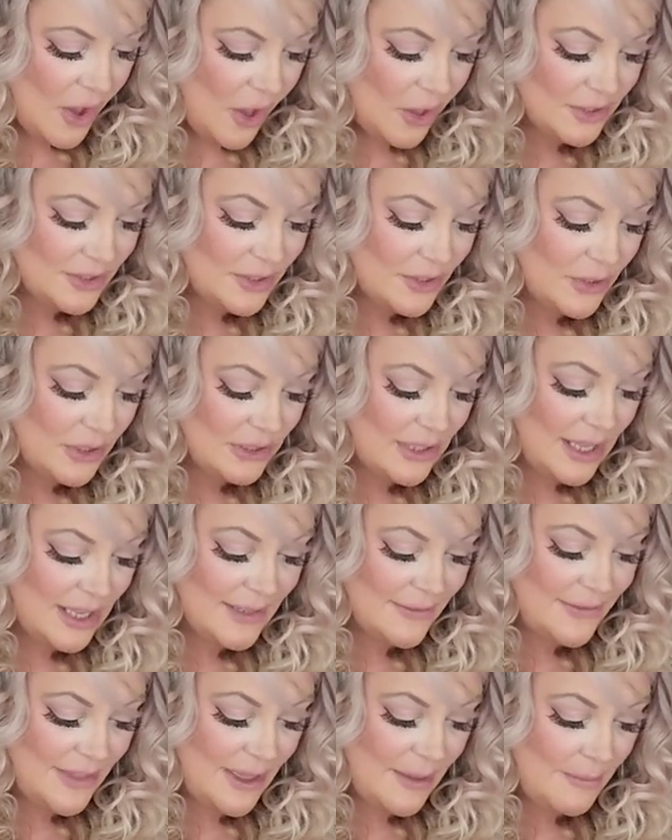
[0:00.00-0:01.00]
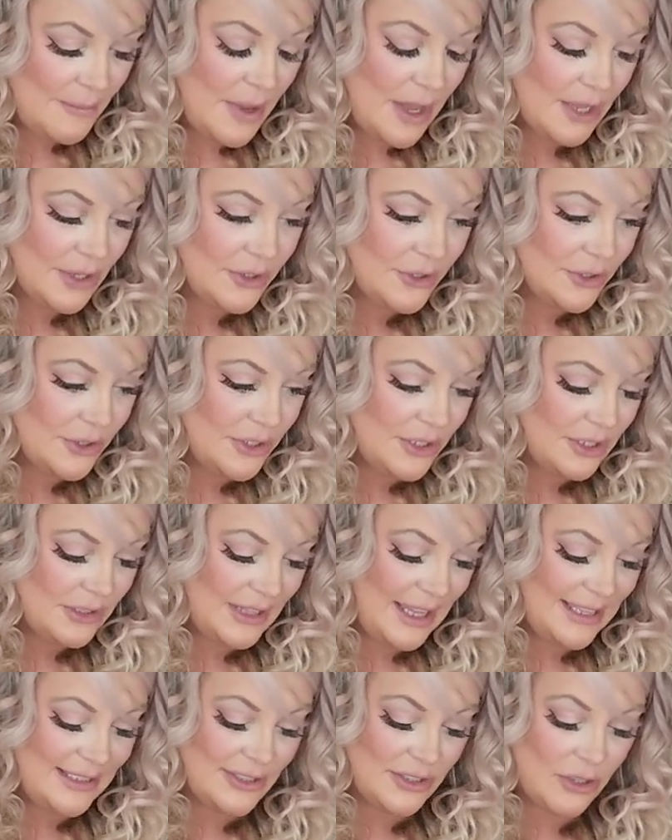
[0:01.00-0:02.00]
Also, a lot of them uh, could
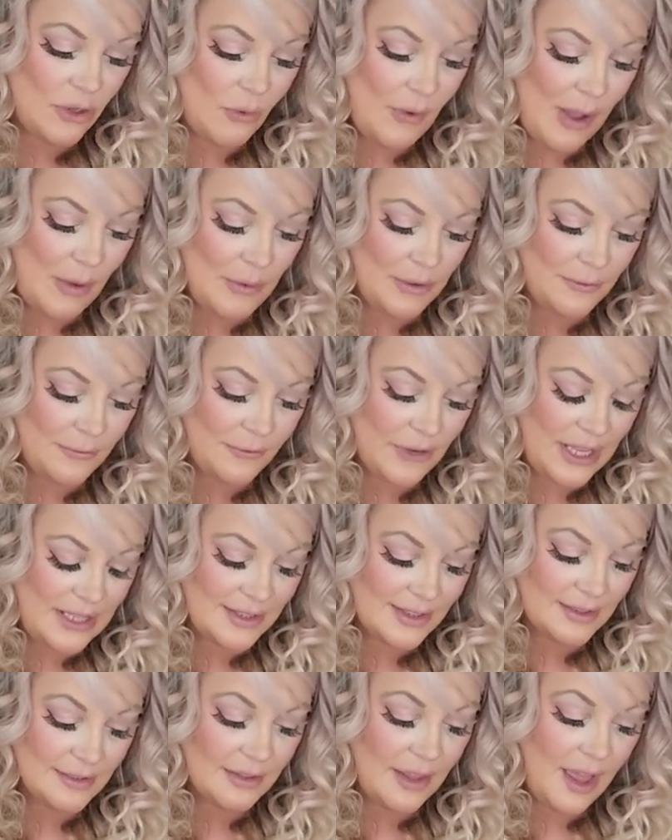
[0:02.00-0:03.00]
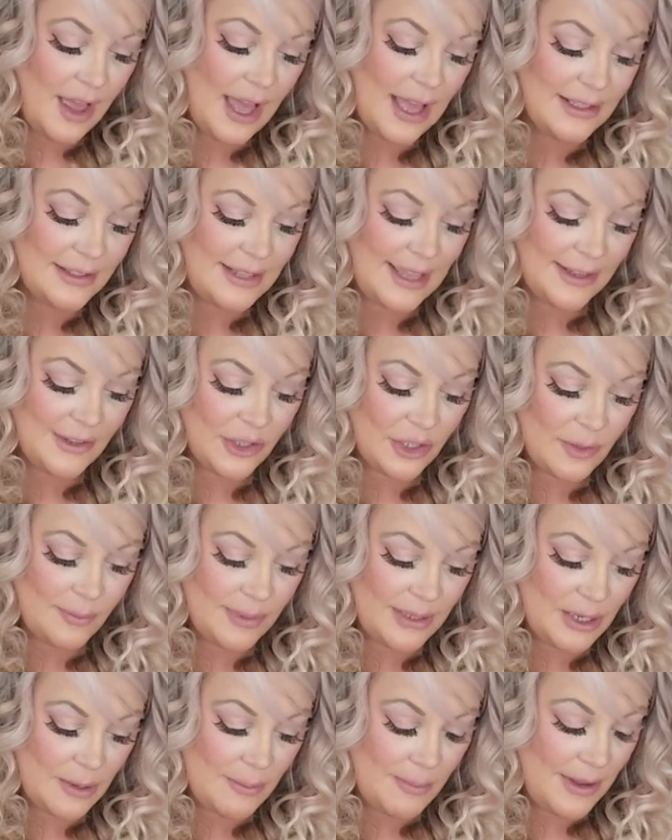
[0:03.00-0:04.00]
like to go out with friends a lot. That could
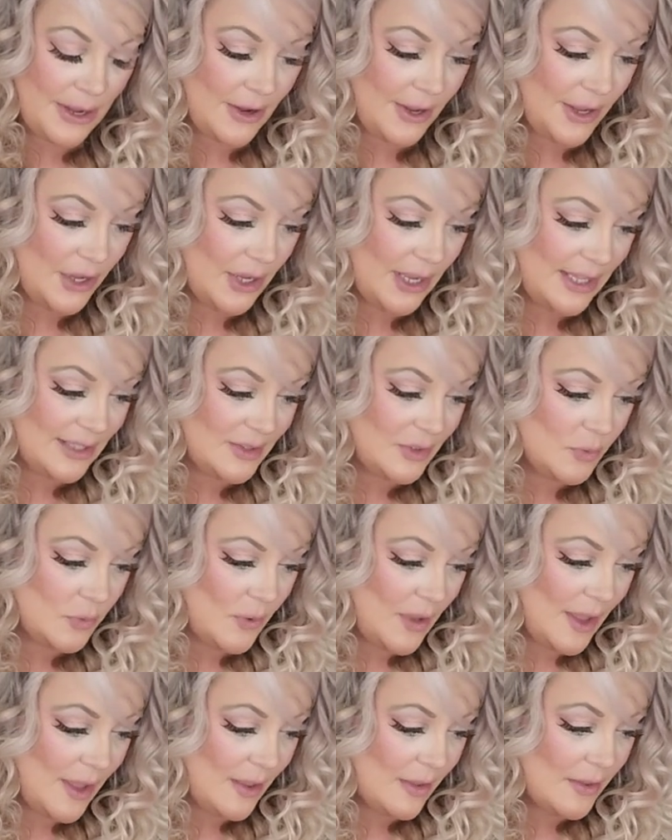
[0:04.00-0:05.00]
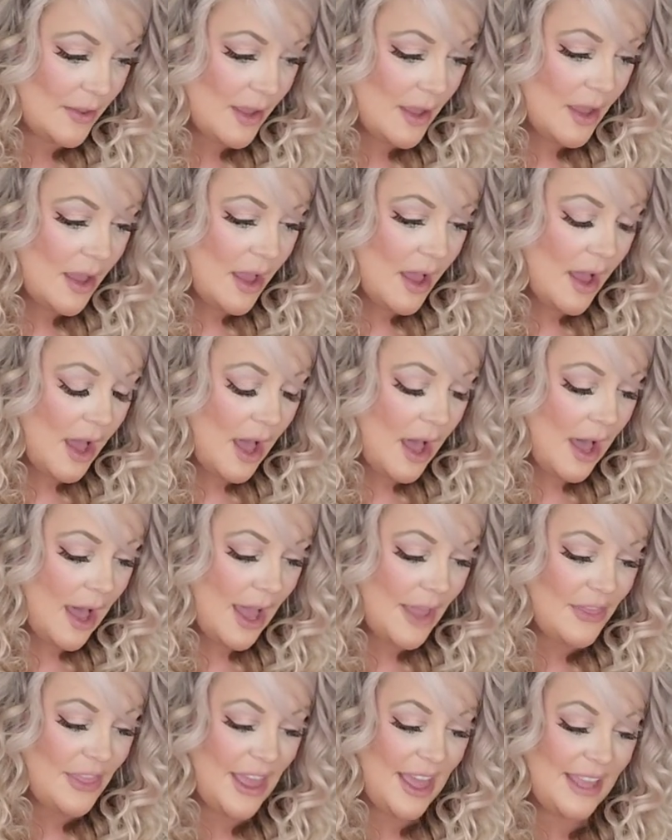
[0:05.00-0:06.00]
have been a barrier as well,
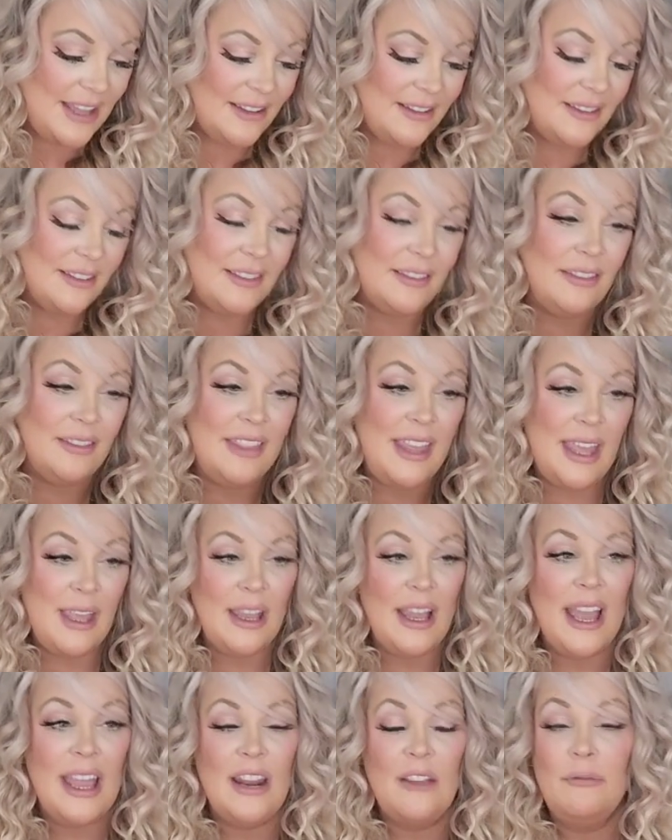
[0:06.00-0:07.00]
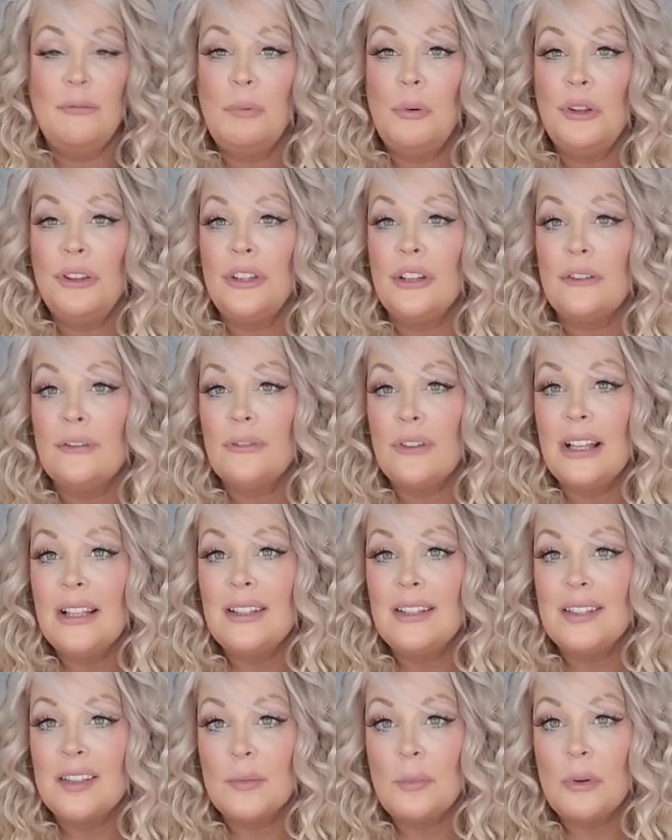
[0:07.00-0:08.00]
uh, that they kind of put their
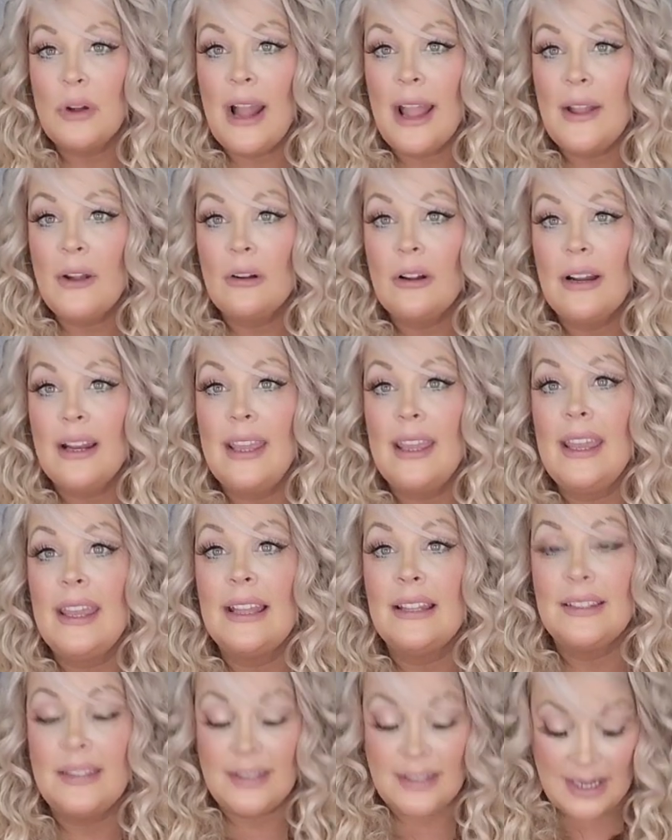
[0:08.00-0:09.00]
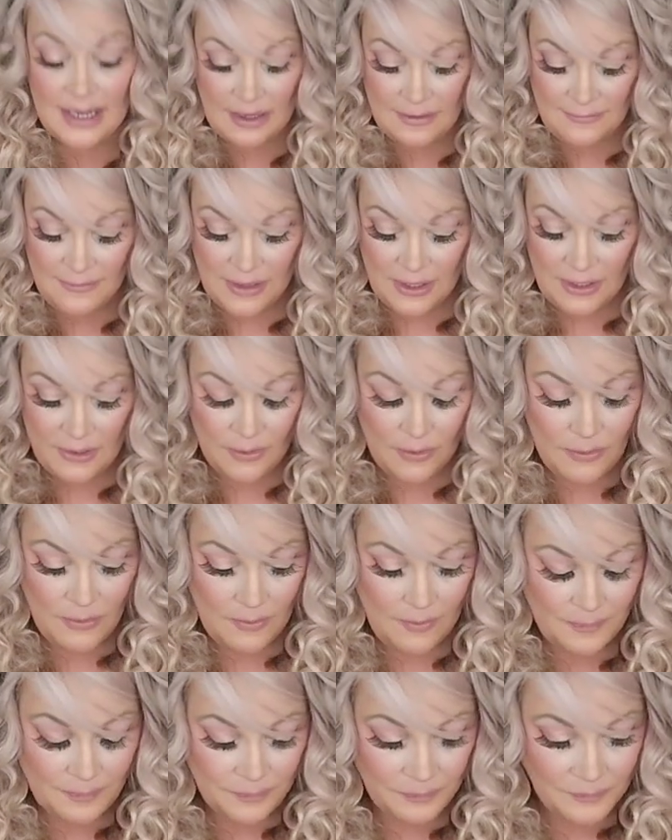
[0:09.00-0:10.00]
friends as a priority instead of you.